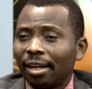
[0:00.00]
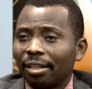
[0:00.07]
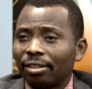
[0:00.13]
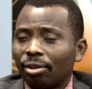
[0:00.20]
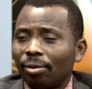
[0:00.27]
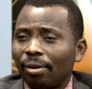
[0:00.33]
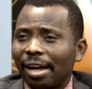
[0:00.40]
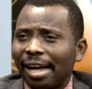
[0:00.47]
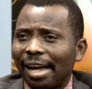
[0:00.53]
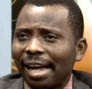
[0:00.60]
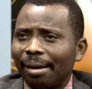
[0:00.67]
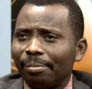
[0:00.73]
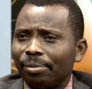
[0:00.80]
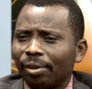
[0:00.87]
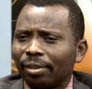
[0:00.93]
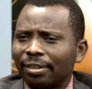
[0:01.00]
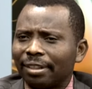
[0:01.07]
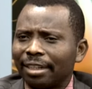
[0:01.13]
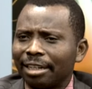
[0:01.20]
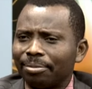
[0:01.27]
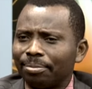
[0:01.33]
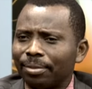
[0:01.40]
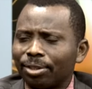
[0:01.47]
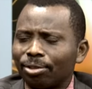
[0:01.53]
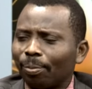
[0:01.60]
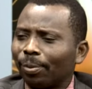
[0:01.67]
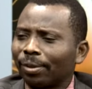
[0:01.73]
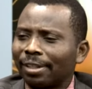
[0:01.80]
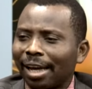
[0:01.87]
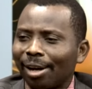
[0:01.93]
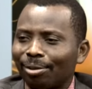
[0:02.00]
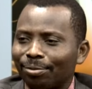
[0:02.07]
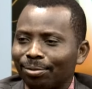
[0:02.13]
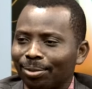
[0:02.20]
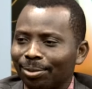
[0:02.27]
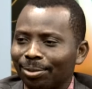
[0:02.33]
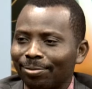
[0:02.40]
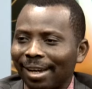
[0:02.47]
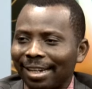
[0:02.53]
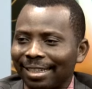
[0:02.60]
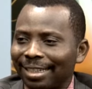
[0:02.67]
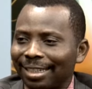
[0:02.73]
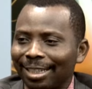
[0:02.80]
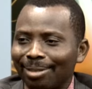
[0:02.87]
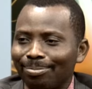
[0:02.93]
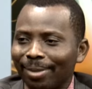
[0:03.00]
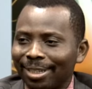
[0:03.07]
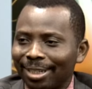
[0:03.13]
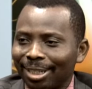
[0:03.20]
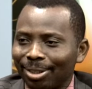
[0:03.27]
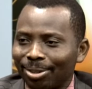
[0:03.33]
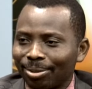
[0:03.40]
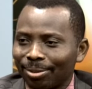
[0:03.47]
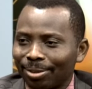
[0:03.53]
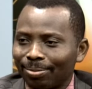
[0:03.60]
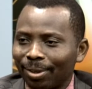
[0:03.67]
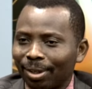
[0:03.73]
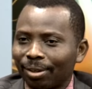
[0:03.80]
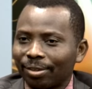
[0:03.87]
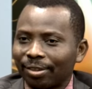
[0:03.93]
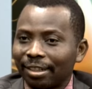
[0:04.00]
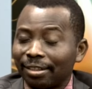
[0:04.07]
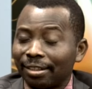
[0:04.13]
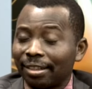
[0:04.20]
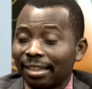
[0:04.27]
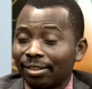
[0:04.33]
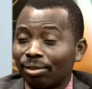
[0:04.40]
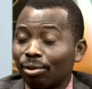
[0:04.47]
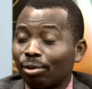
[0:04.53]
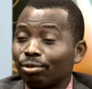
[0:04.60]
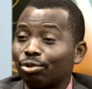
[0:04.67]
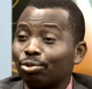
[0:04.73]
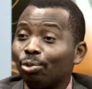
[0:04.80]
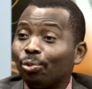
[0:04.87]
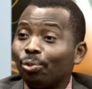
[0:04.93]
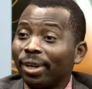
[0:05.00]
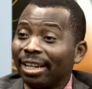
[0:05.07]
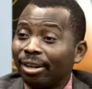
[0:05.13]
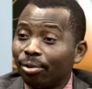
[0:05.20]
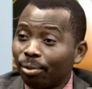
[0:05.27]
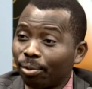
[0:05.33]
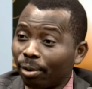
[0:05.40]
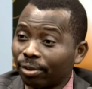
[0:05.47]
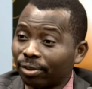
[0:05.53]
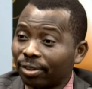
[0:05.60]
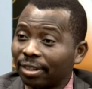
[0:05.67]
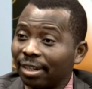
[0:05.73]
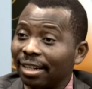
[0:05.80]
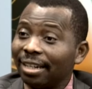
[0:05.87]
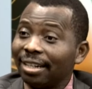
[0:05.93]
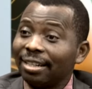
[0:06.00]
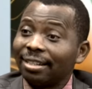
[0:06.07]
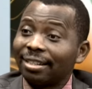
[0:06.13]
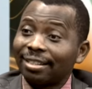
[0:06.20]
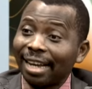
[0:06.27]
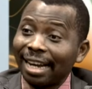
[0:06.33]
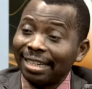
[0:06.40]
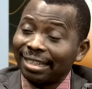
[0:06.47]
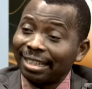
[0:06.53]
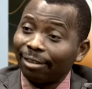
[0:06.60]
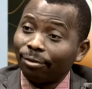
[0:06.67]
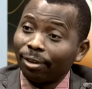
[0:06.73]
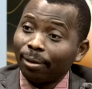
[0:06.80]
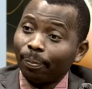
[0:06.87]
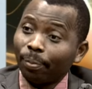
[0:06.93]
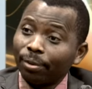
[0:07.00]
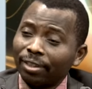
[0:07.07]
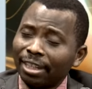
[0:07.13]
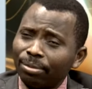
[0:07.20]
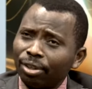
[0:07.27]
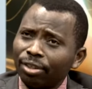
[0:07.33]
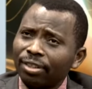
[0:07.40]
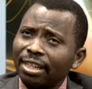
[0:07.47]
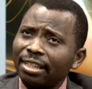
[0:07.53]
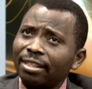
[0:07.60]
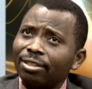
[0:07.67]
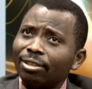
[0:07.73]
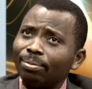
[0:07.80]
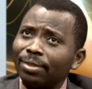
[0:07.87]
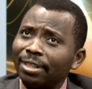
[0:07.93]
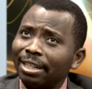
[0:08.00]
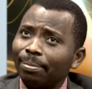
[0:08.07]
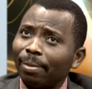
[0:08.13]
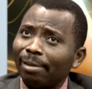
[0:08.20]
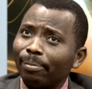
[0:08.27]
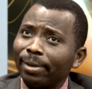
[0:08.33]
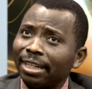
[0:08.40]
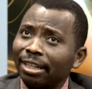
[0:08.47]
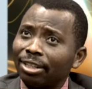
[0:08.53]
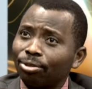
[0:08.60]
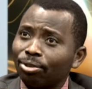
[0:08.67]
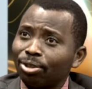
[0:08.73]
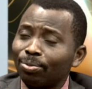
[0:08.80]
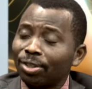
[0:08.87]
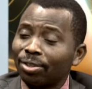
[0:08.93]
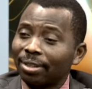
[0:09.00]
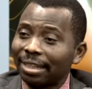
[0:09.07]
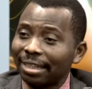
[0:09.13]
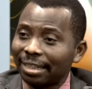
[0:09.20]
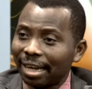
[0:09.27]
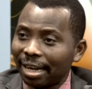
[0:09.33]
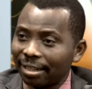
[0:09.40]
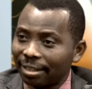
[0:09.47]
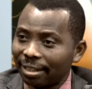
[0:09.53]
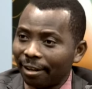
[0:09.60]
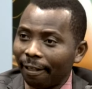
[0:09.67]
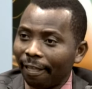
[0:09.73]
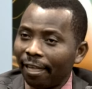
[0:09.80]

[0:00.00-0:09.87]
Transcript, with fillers: So I am not um, a supporter of those validated medications because it has not gone through rigorous scientific process. Because there's something about medications you must understand.